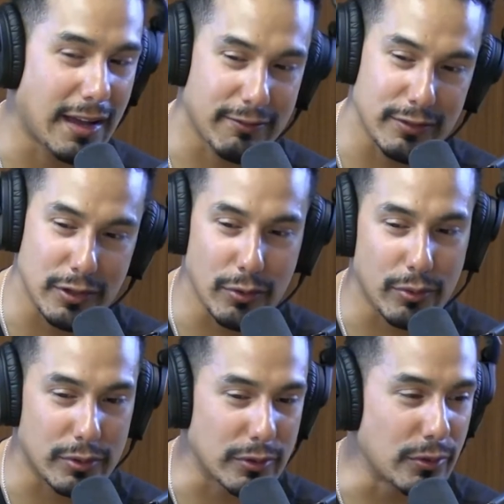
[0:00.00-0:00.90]
I have
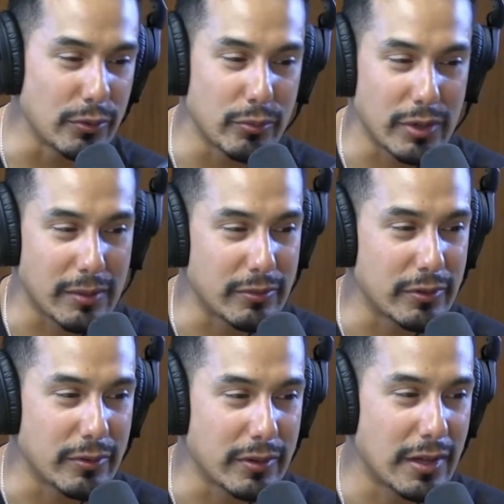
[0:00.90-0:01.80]
no clue what
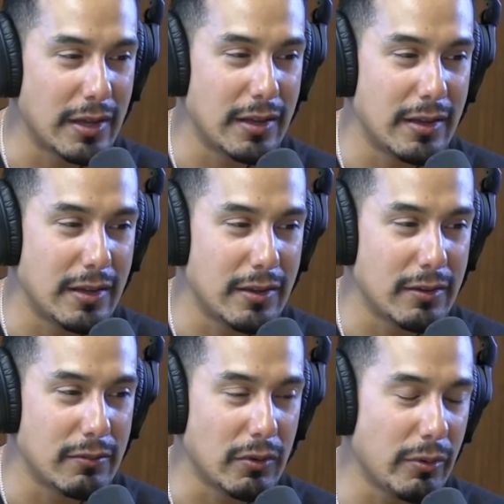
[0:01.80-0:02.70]
I'm doing.
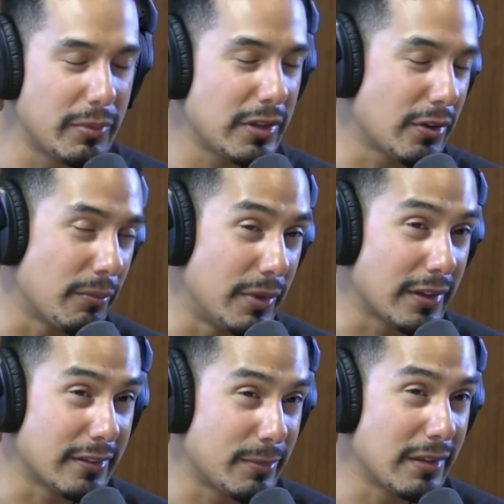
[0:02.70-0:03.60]
What would be your
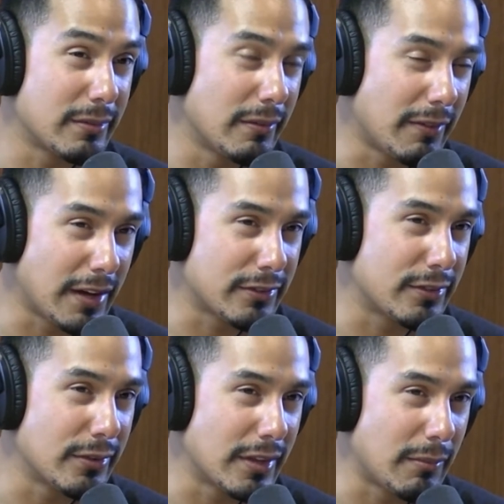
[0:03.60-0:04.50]
biggest piece of
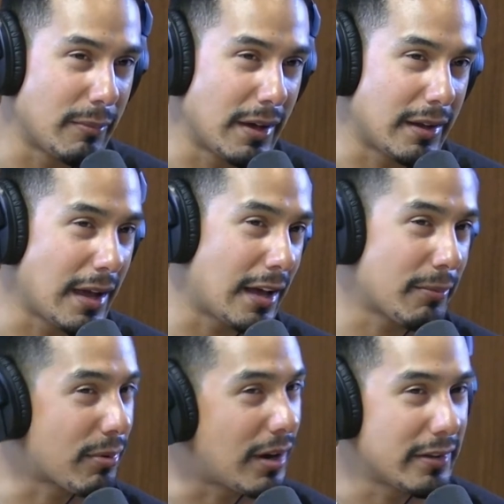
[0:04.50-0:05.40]
advice to them about
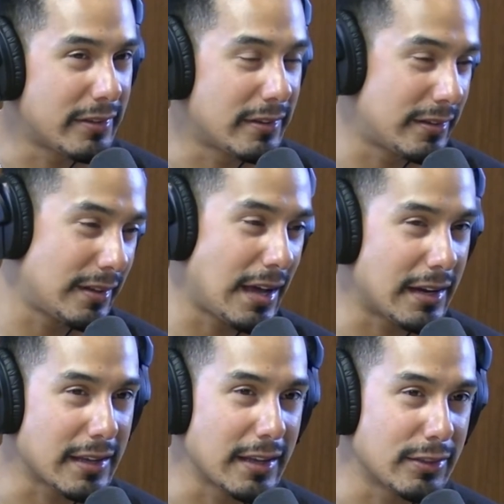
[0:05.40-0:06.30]
how to process it,
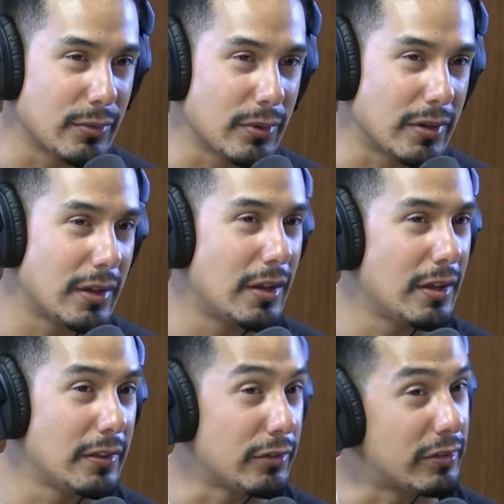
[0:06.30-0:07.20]
how to get through it,
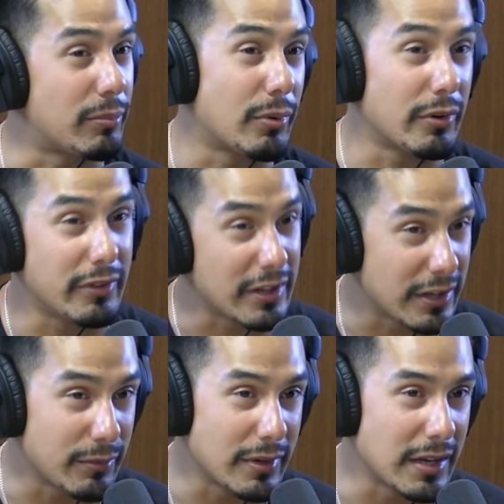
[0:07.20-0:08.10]
the support
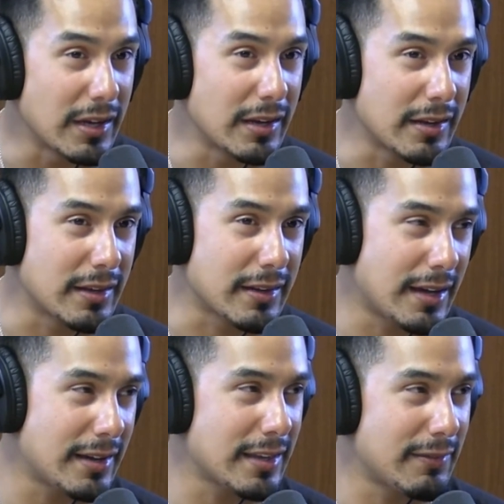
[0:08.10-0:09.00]
that you need,
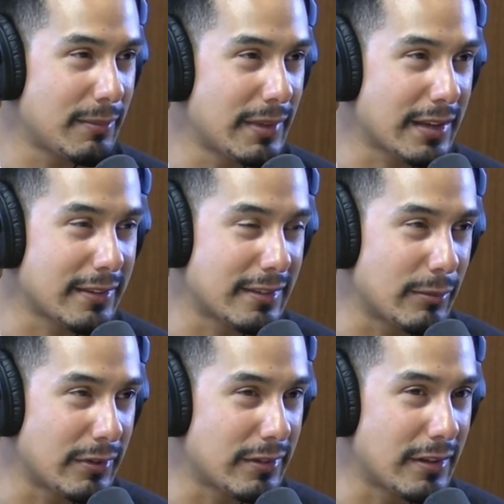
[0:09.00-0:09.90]
and kind of give them like a
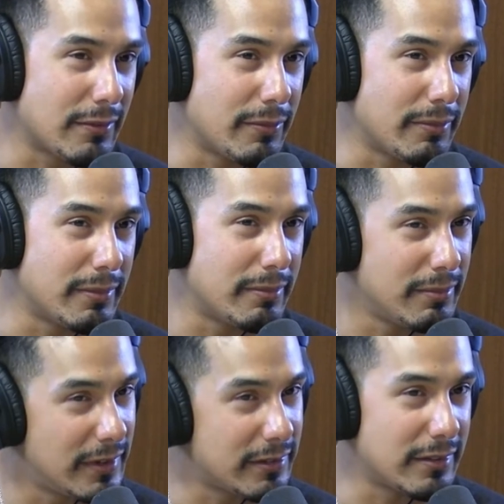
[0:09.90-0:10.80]
semblance of
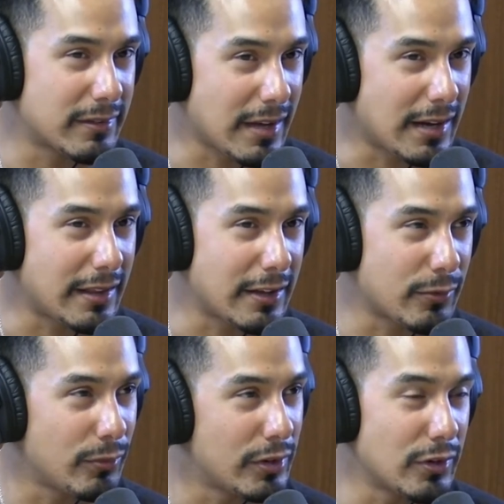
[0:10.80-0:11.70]
this is kind of
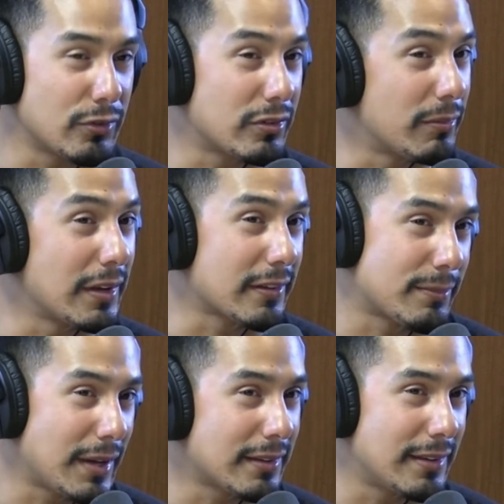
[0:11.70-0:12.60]
like what you should be
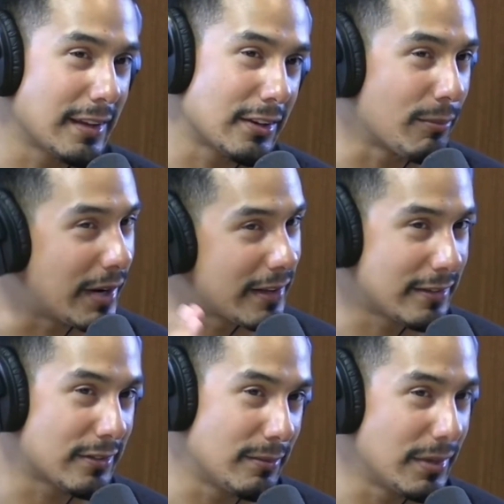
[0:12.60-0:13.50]
expecting and your
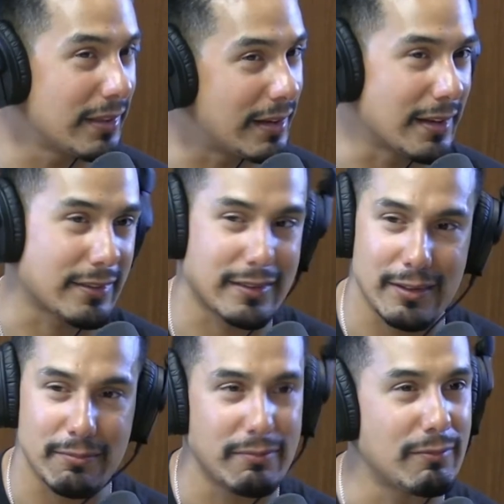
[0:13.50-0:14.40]
mindset should be the
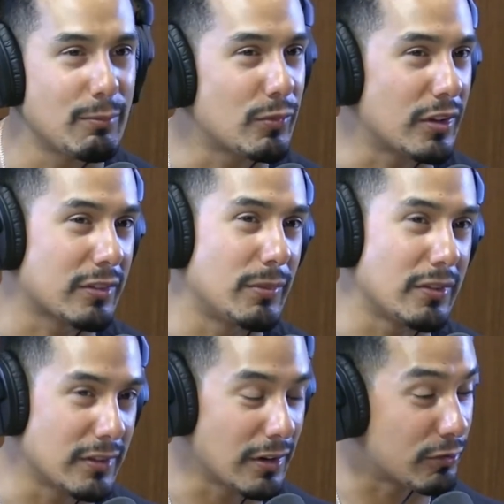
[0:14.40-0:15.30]
next
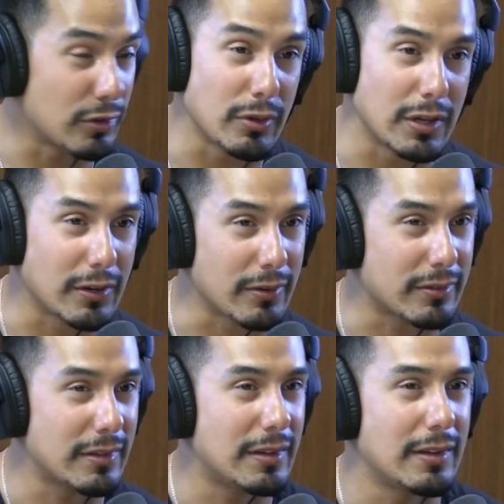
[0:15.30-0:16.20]
6 months, year, 2
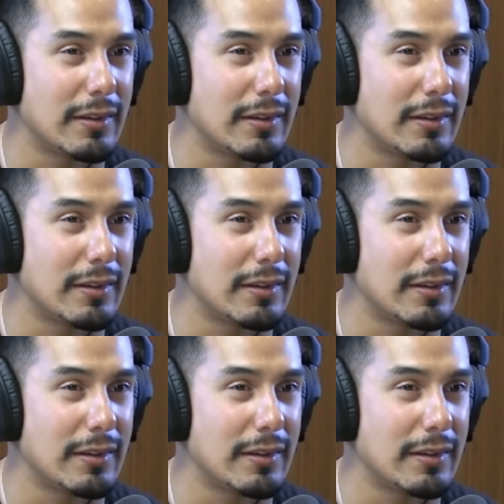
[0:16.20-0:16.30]
years?